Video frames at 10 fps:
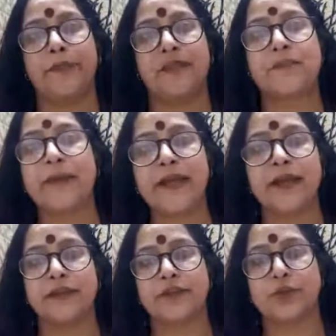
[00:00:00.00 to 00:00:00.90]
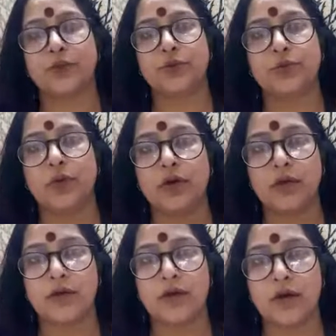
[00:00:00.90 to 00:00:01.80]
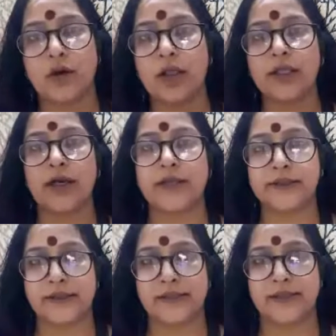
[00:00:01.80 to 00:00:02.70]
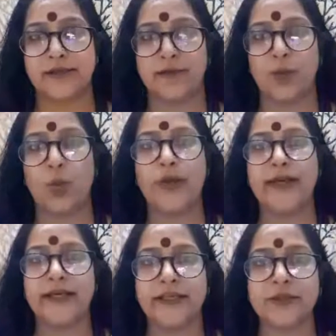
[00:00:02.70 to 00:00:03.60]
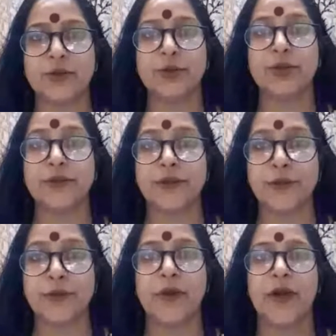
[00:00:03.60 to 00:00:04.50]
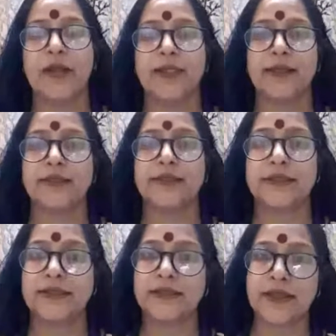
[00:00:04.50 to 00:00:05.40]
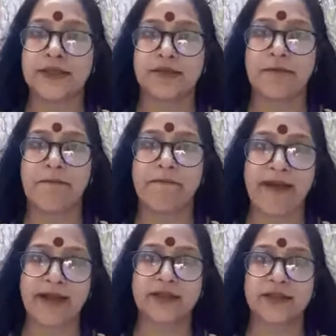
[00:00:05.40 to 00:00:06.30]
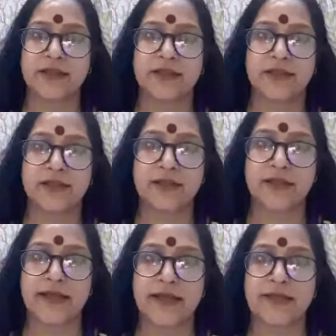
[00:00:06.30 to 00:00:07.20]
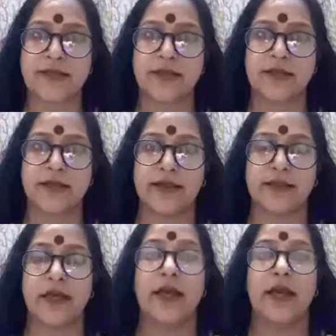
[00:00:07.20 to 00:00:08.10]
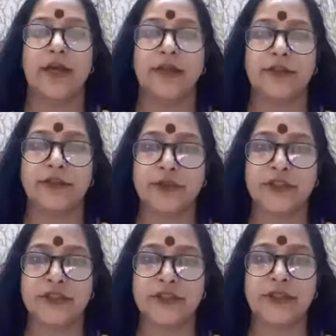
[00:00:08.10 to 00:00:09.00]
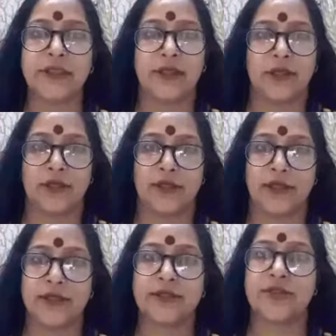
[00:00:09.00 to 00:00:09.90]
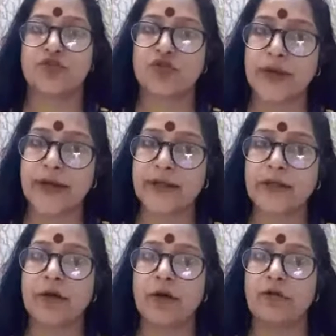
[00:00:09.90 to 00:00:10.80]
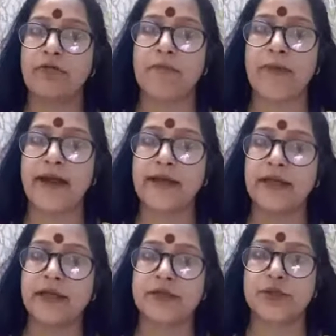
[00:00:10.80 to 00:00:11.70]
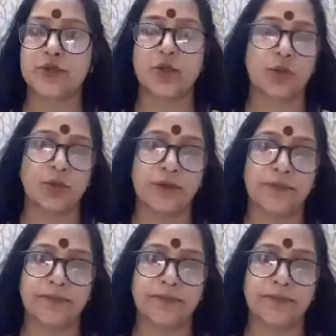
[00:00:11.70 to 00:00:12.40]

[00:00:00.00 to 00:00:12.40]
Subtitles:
speaking to all the others, we need to know that yes, the fact says that unity is strength of mind and soul.